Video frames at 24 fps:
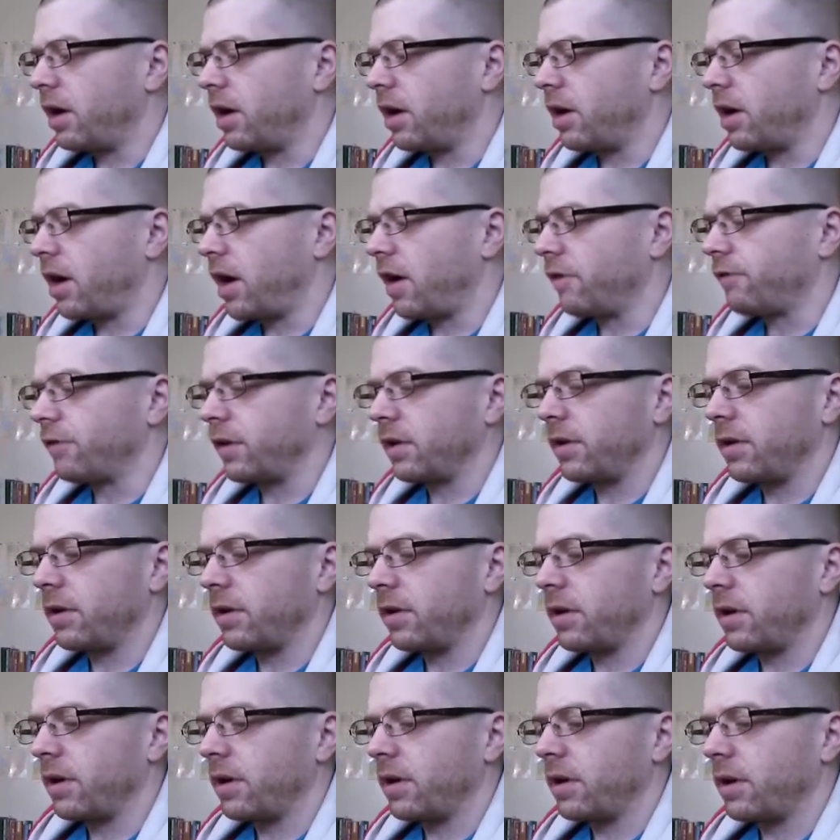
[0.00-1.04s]
it
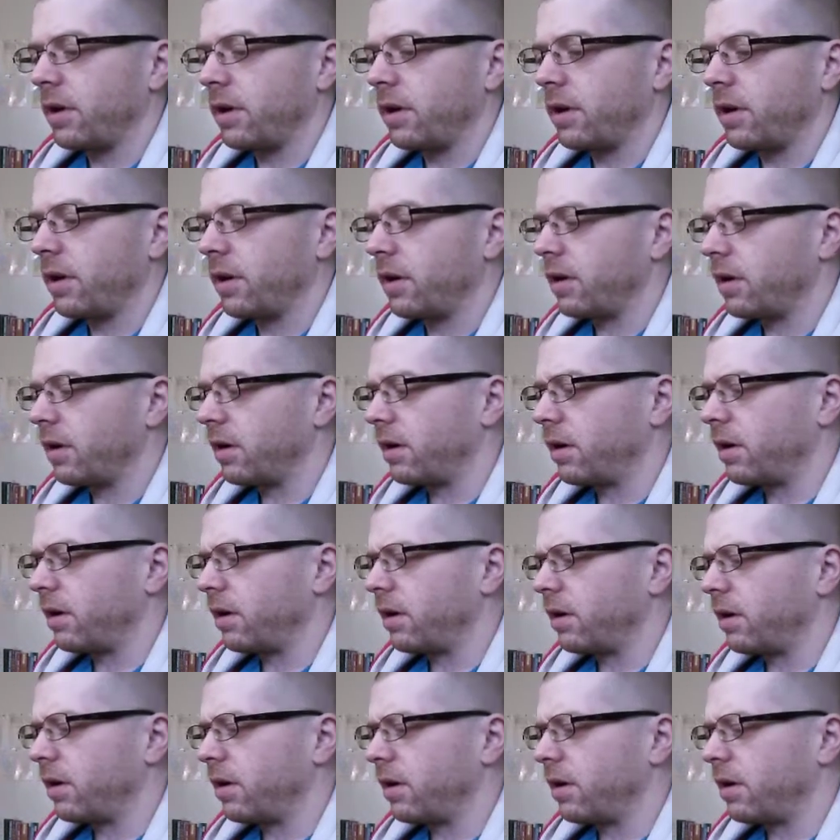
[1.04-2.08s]
often,
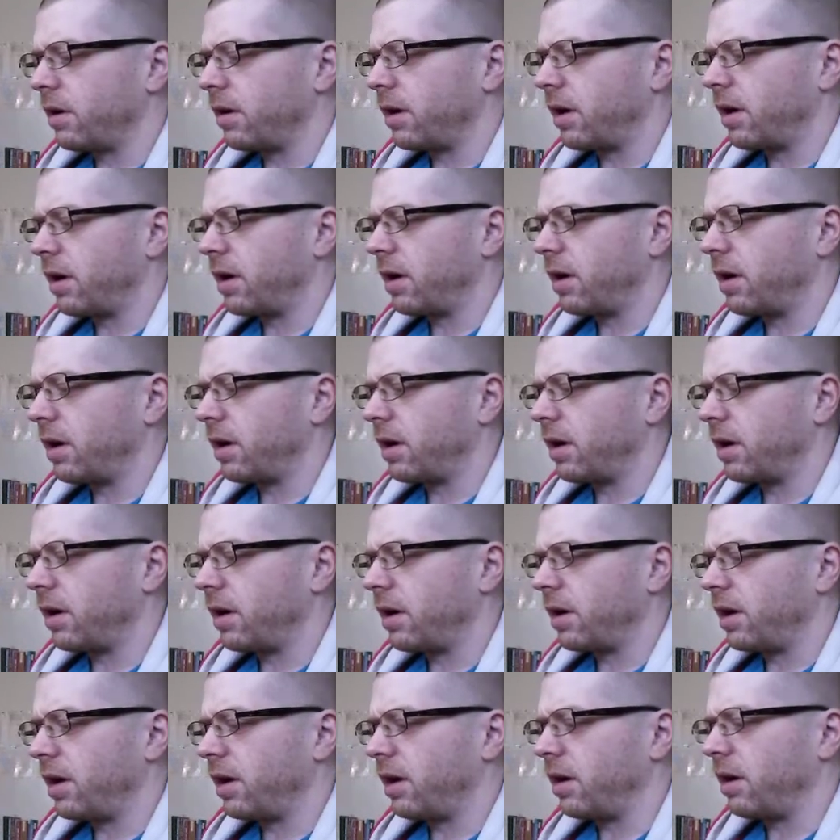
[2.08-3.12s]

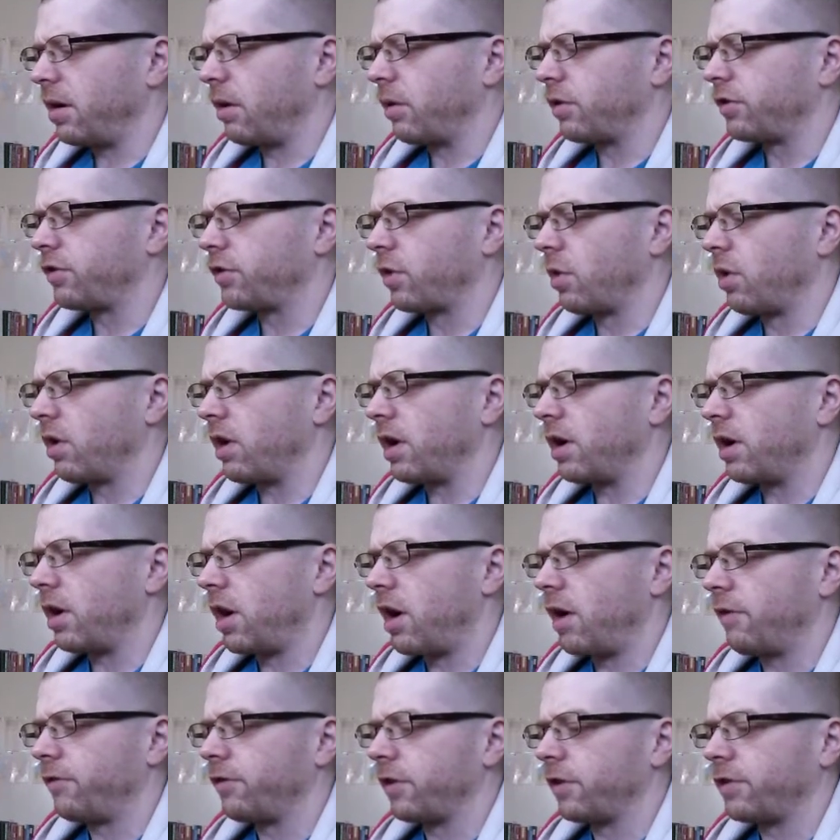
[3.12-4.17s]
uh, oh, sorry, it
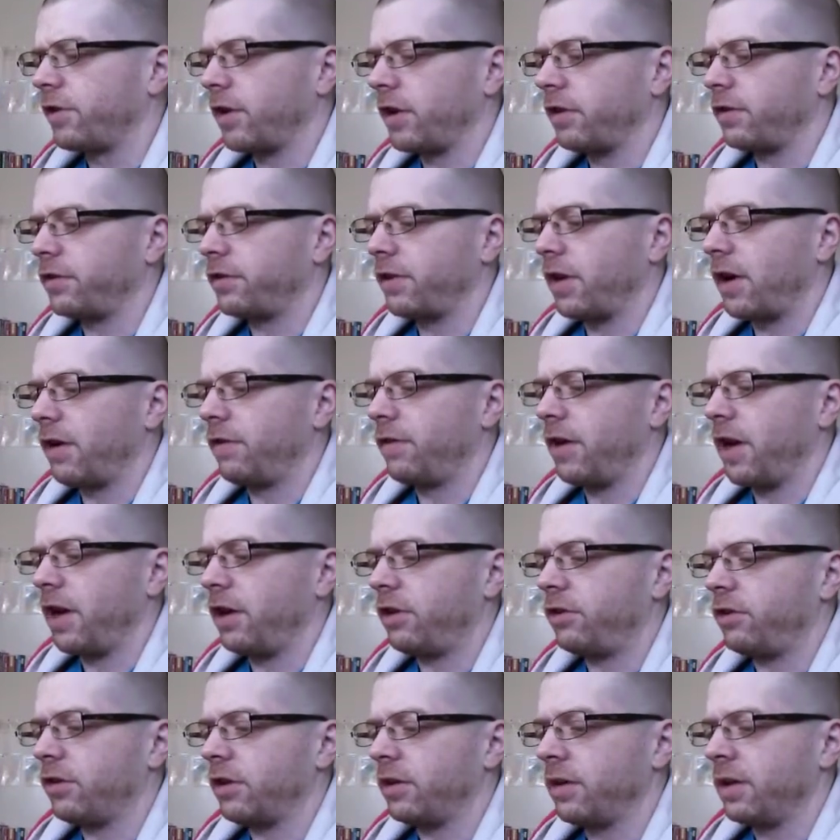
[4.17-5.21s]
offers us
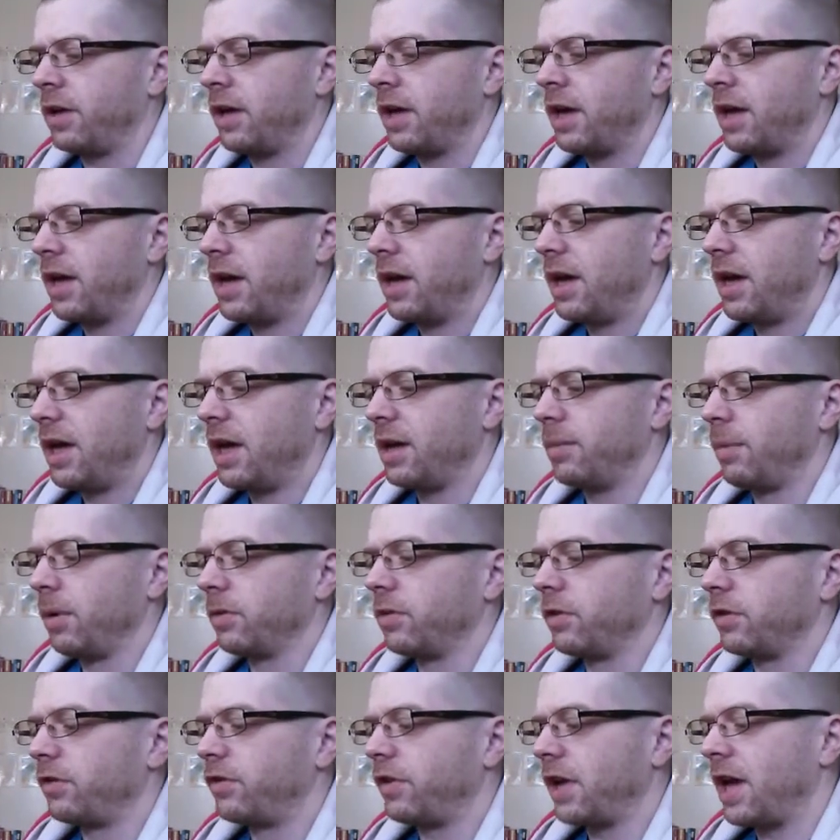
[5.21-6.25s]
salvation in
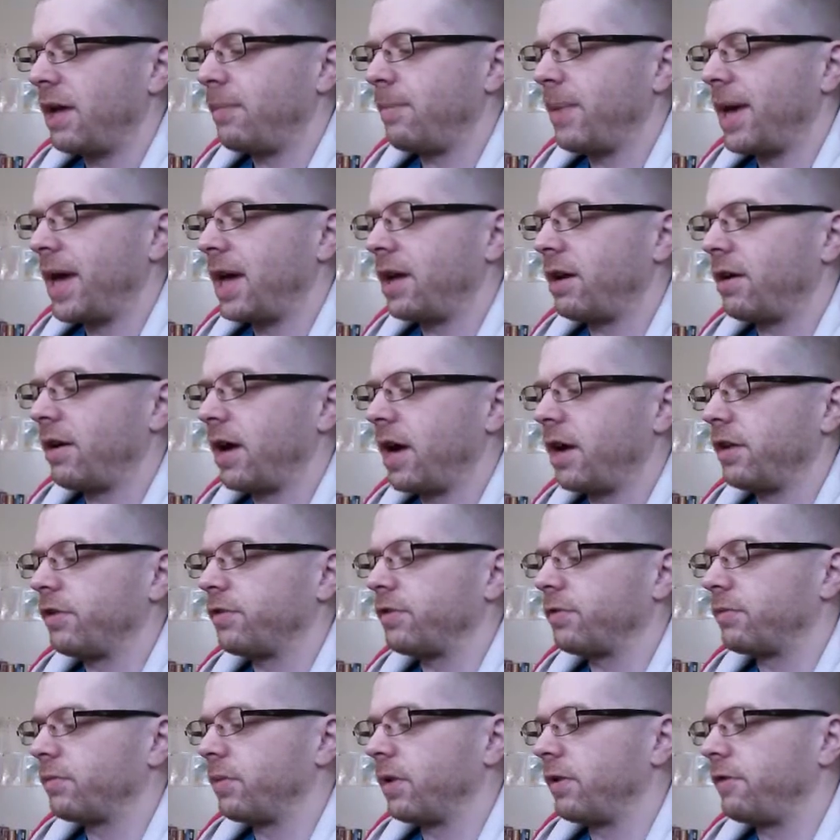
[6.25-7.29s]
about the same manner
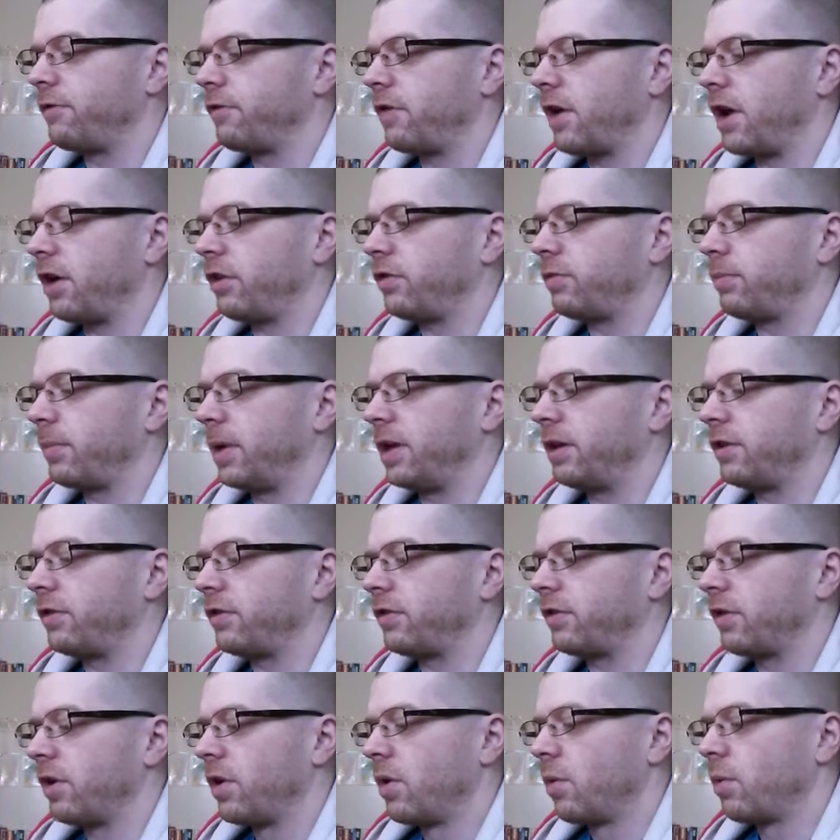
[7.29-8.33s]
as
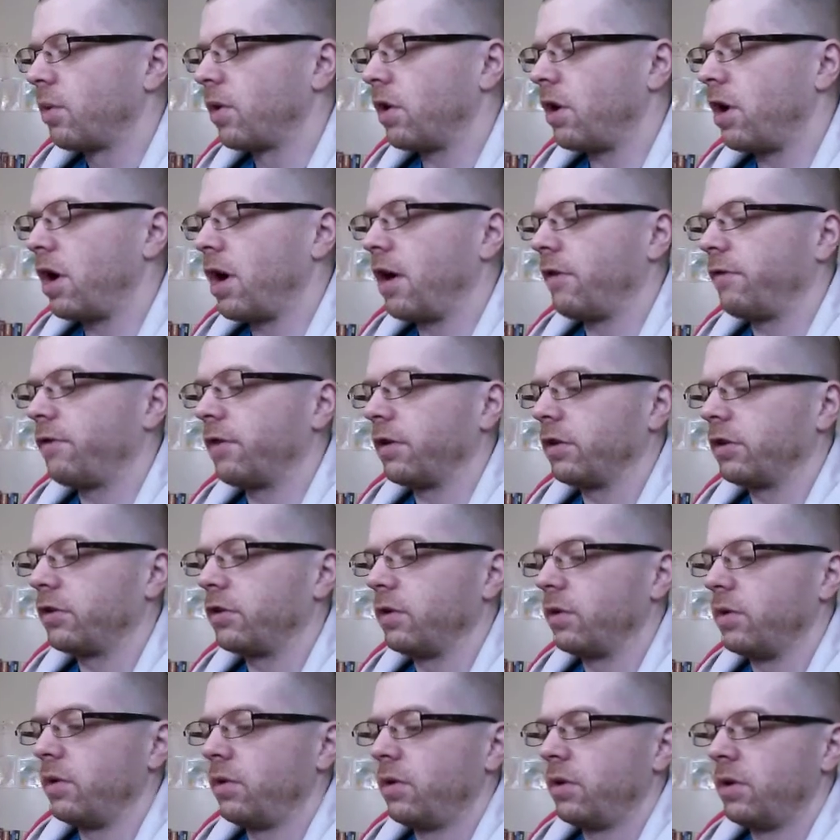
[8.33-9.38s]
refreshments were offered
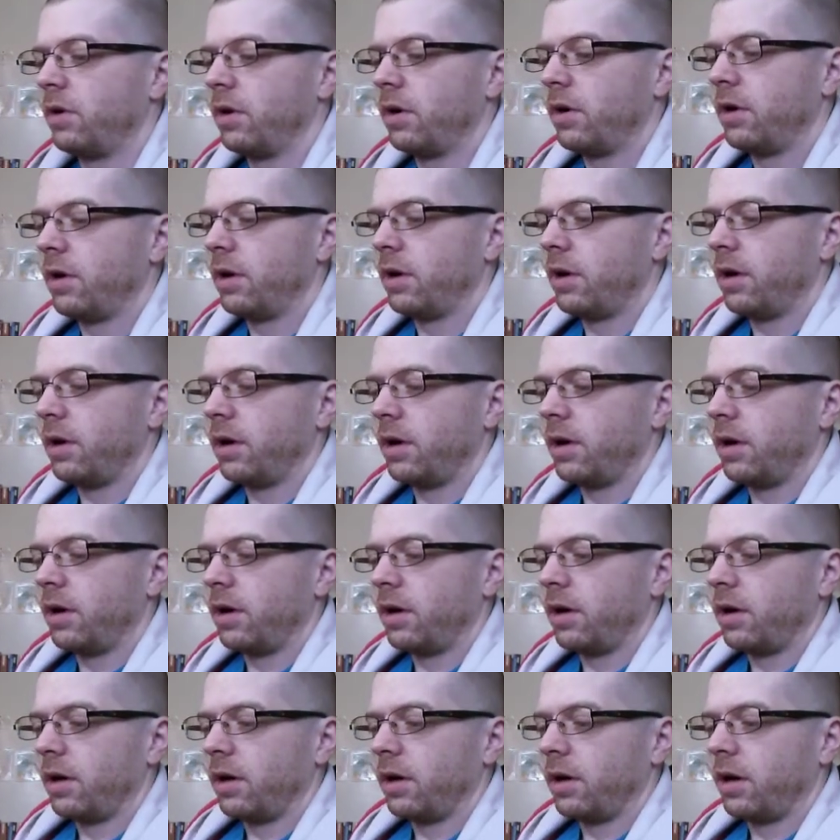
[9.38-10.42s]
to
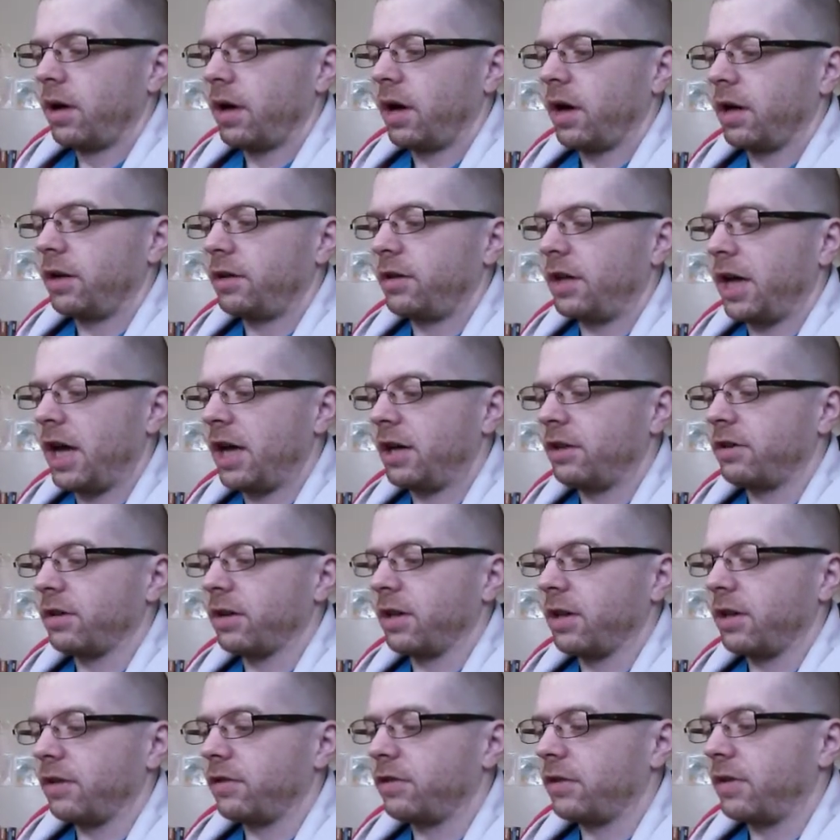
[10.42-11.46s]
uh,
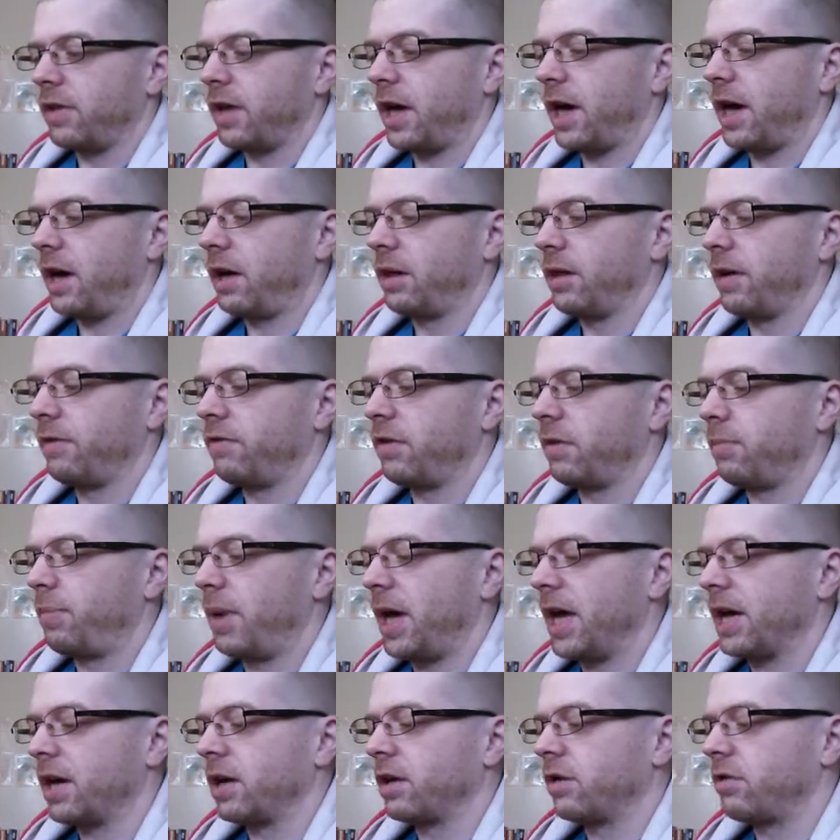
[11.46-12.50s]
Tantalus in the hell of the
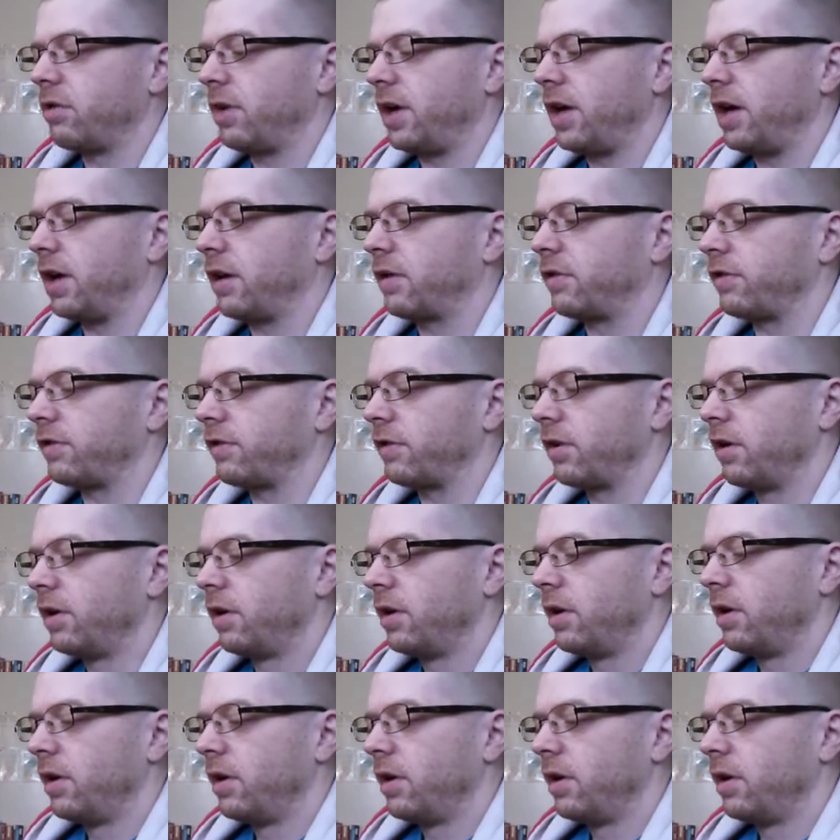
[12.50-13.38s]
pagan Greeks.